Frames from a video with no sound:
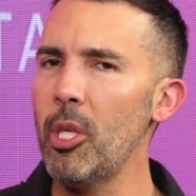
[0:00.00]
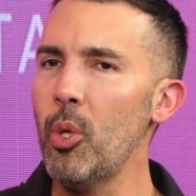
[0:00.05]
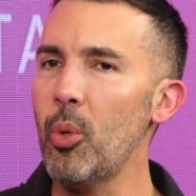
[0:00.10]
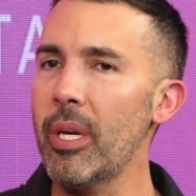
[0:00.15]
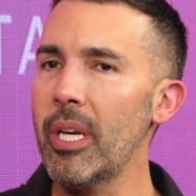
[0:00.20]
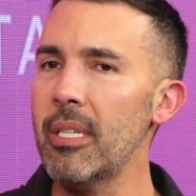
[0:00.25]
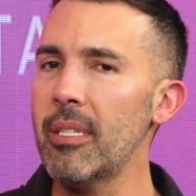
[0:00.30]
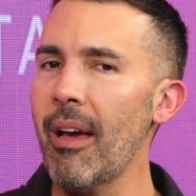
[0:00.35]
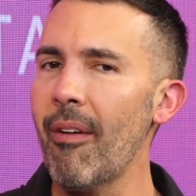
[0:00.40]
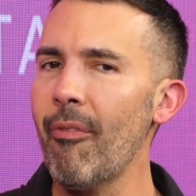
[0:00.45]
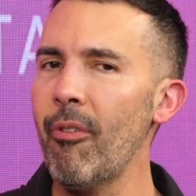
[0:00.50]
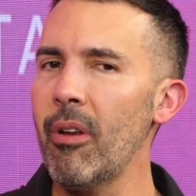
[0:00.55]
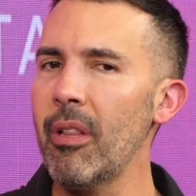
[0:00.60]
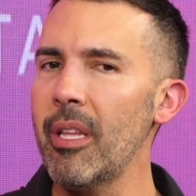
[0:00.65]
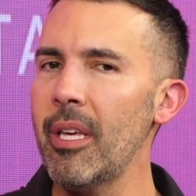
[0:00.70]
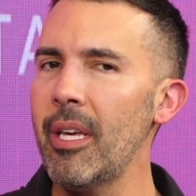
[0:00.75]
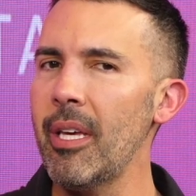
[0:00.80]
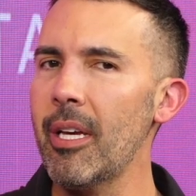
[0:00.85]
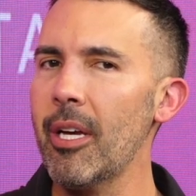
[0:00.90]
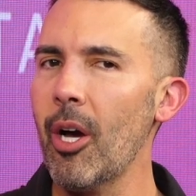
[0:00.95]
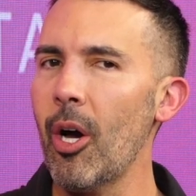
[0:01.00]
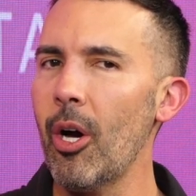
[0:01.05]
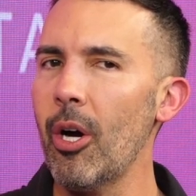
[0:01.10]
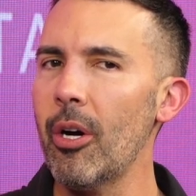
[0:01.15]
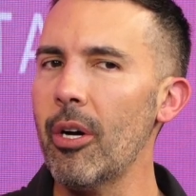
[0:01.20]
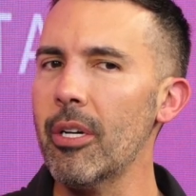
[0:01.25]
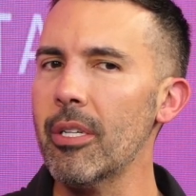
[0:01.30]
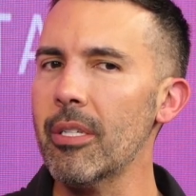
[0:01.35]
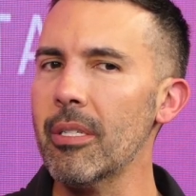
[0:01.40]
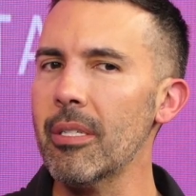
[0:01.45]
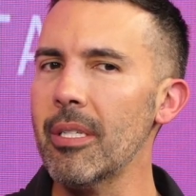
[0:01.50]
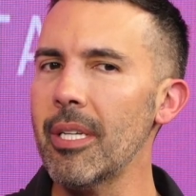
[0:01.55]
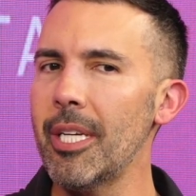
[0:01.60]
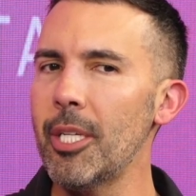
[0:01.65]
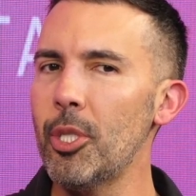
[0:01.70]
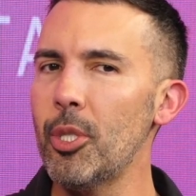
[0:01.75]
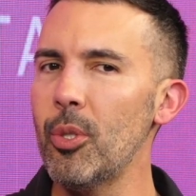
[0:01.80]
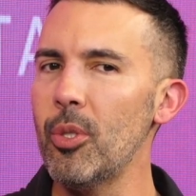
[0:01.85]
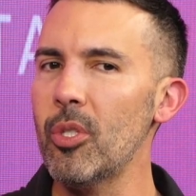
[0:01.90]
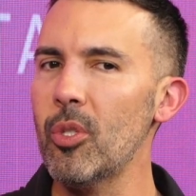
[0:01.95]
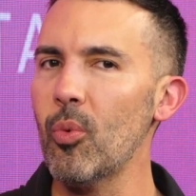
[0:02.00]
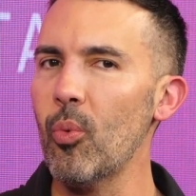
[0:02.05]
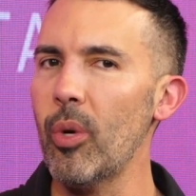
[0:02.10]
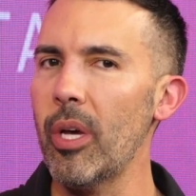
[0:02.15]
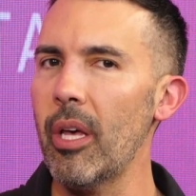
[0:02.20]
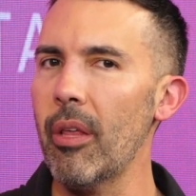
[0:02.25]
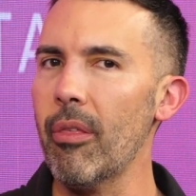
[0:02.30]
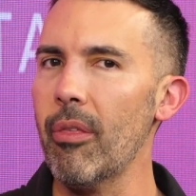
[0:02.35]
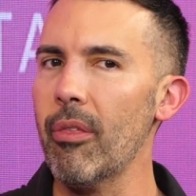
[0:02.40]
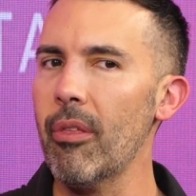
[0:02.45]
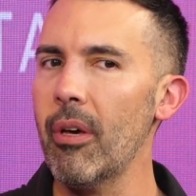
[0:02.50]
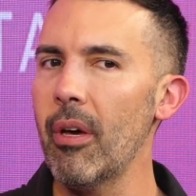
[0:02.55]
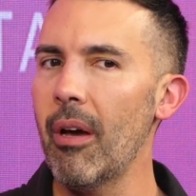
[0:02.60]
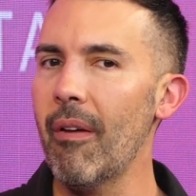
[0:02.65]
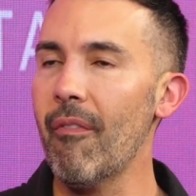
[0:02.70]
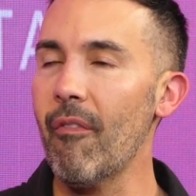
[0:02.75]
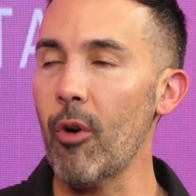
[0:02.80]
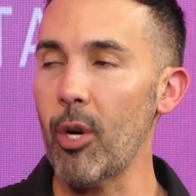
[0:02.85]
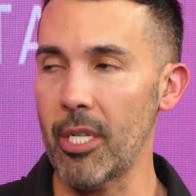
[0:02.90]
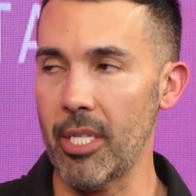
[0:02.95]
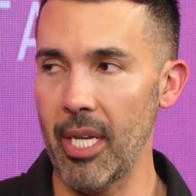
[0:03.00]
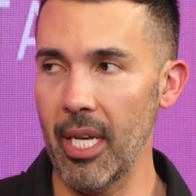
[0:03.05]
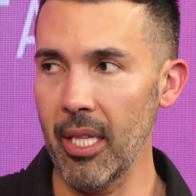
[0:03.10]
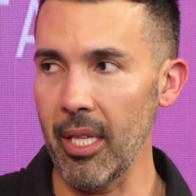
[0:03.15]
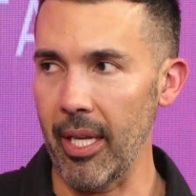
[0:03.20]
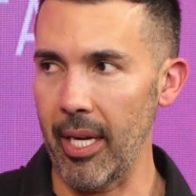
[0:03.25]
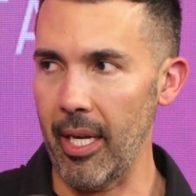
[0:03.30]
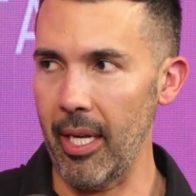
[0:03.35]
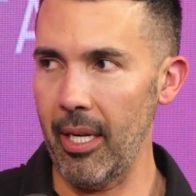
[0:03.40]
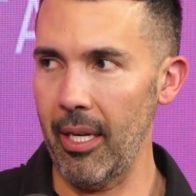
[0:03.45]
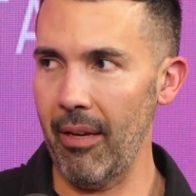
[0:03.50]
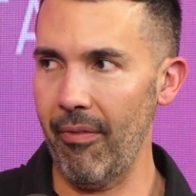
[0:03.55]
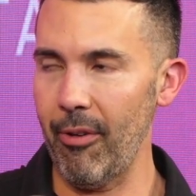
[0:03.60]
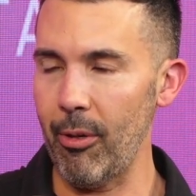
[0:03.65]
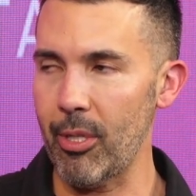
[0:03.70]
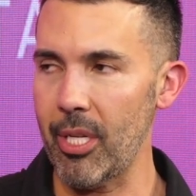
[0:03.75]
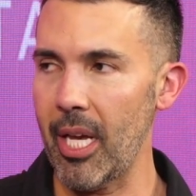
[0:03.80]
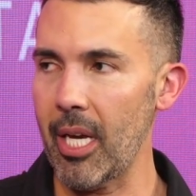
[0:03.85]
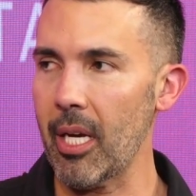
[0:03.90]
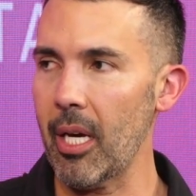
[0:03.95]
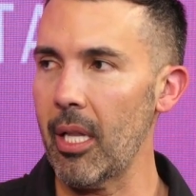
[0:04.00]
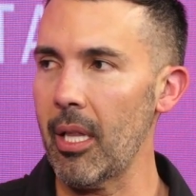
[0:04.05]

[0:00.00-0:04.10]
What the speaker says: You can definitely cause issues with fertility if you take